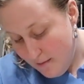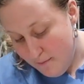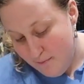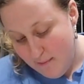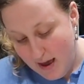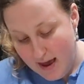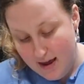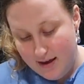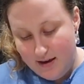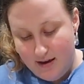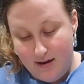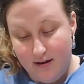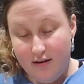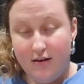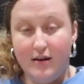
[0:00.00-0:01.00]
make
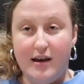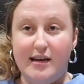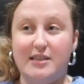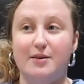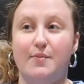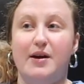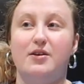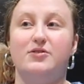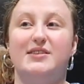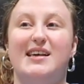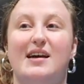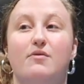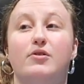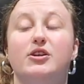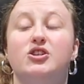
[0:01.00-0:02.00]
a tomato
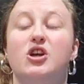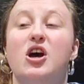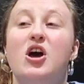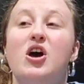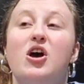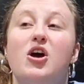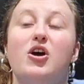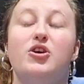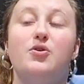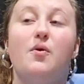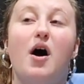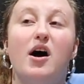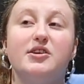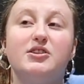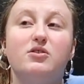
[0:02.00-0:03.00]
sandwich. You
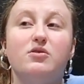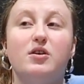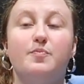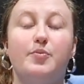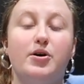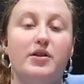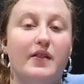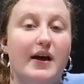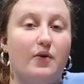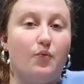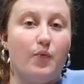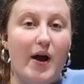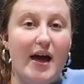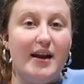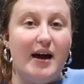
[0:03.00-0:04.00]
also could put like
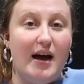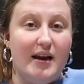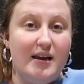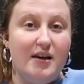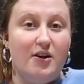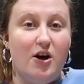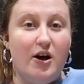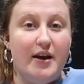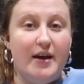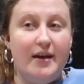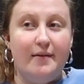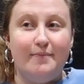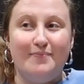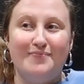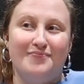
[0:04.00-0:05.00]
red onion on
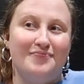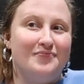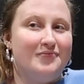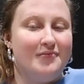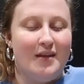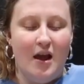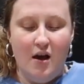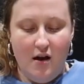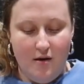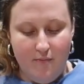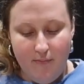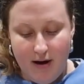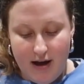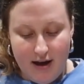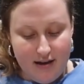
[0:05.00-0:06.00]
it,
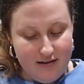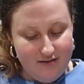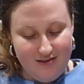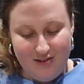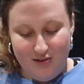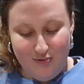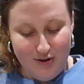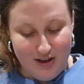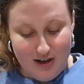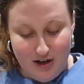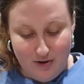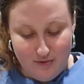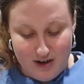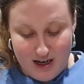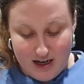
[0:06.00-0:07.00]
but you really
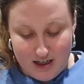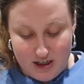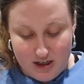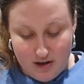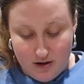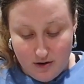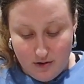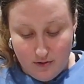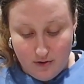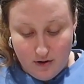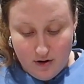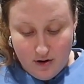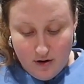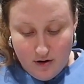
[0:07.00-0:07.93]
don't need to.